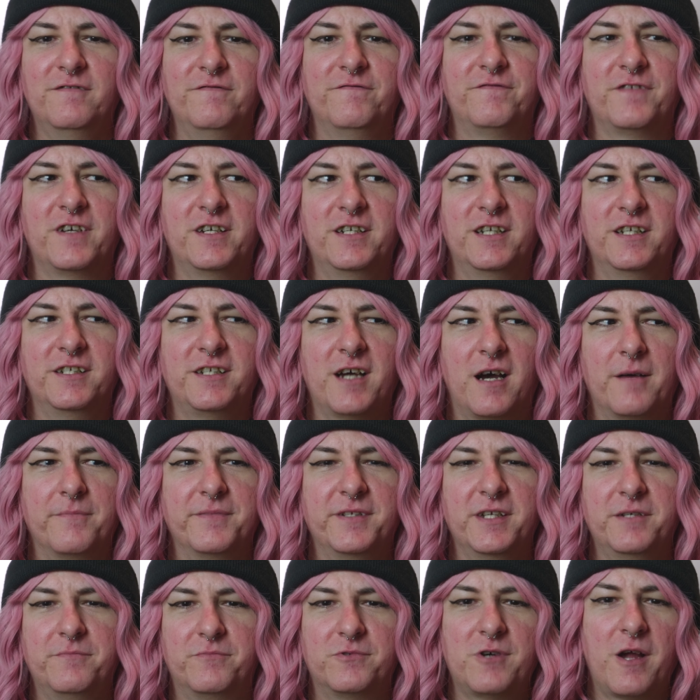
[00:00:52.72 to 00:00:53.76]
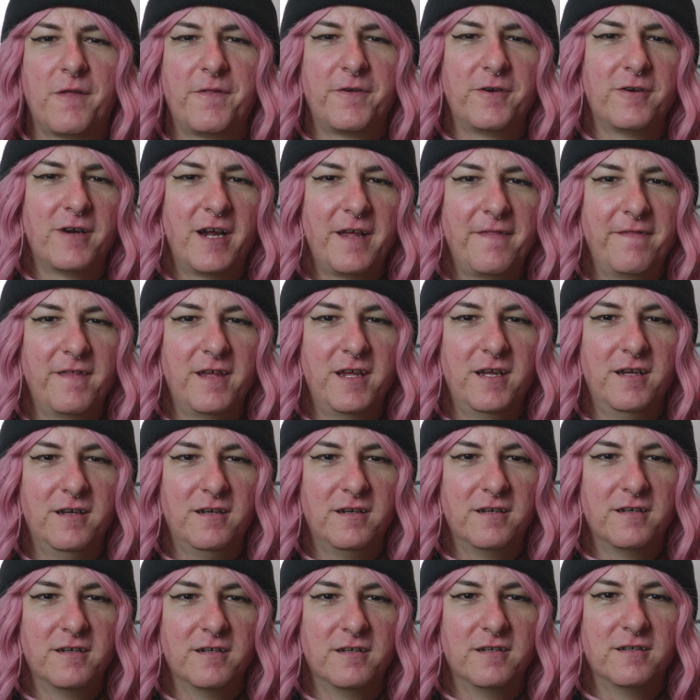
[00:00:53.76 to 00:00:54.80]
of an adopted brother, I
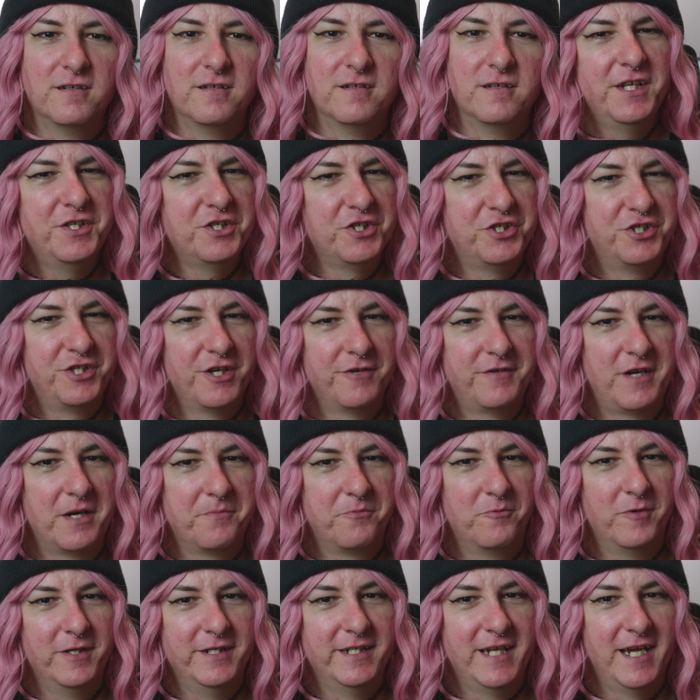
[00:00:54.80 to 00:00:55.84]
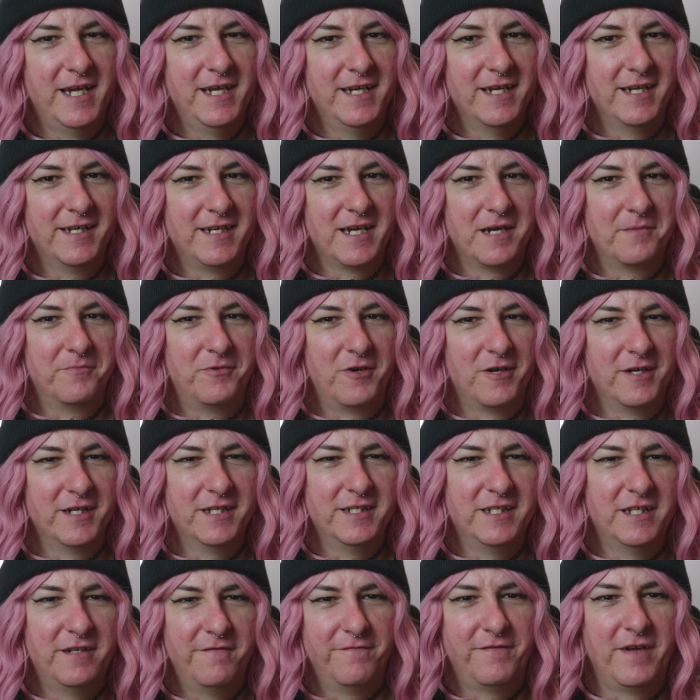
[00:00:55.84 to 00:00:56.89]
think. I think he just showed up one day and got brought
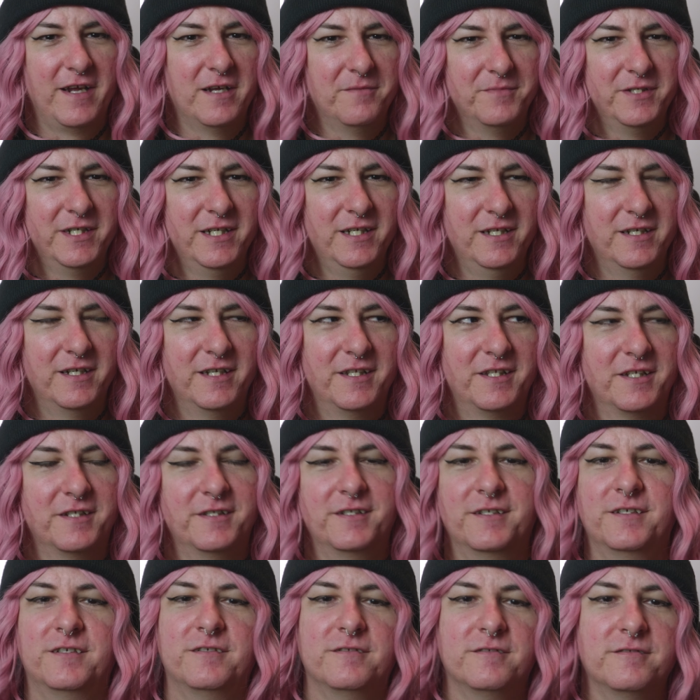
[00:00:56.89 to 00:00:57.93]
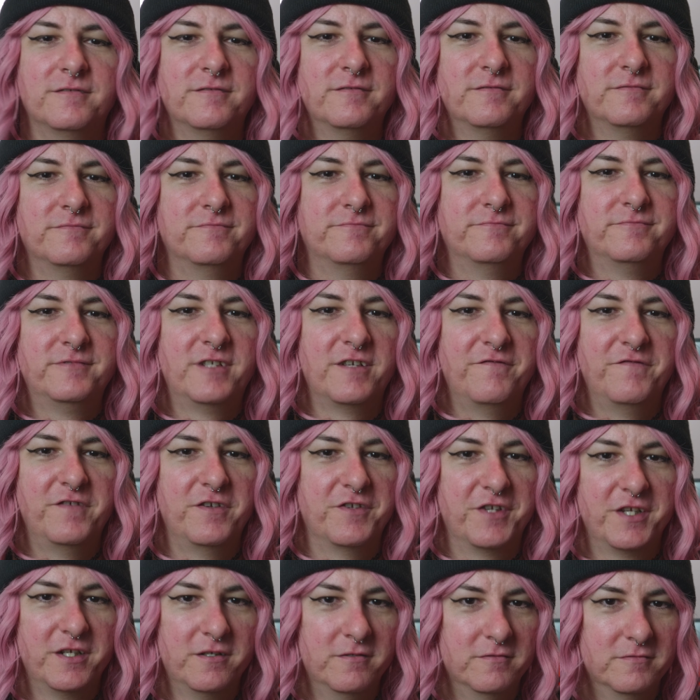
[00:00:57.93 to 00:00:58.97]
into the family. It's a little
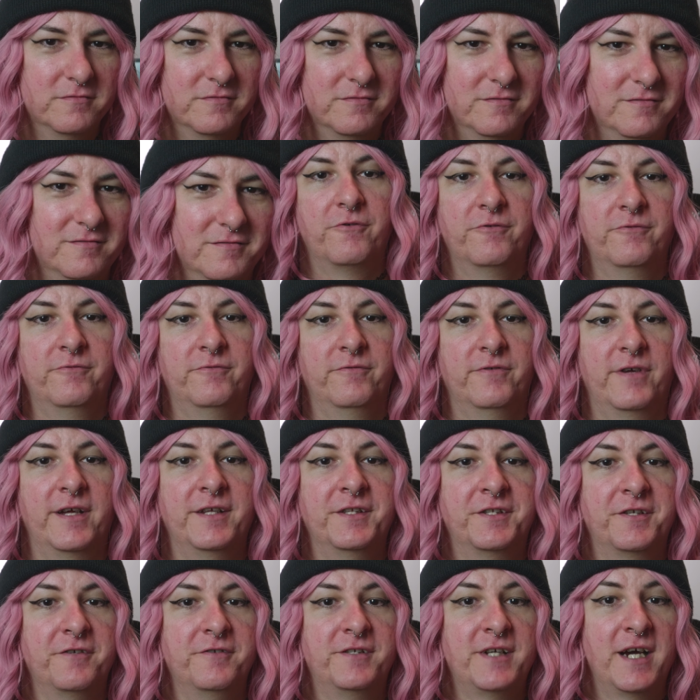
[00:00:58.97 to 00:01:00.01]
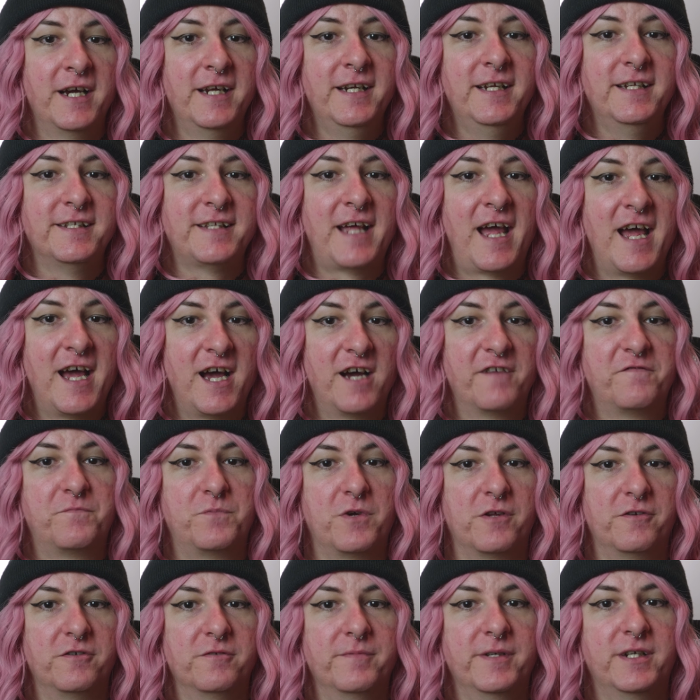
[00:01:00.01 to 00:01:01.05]
confusing. Oh, and so Tiny is a
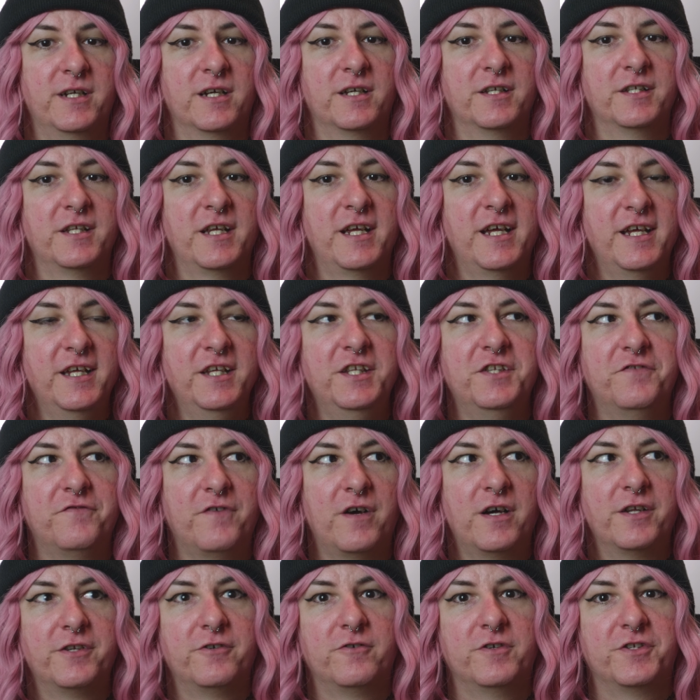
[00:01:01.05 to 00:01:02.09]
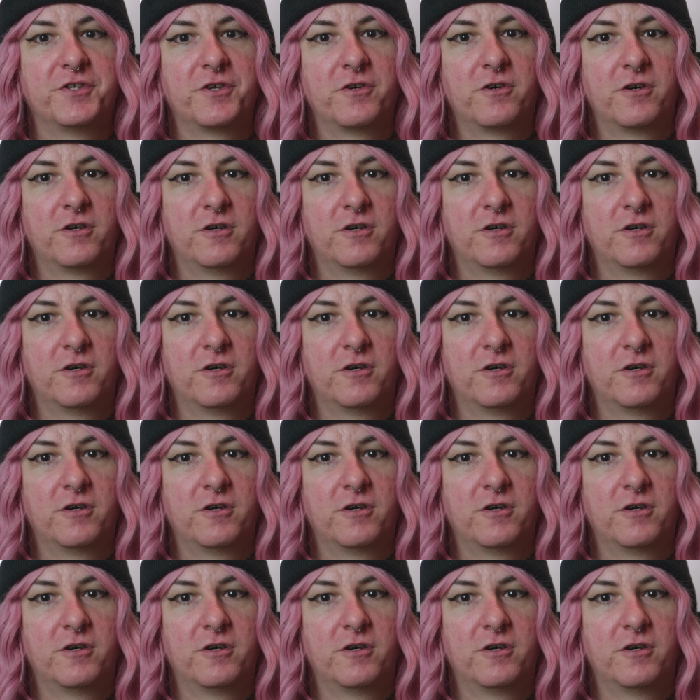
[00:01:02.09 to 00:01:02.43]
half-brother because his father is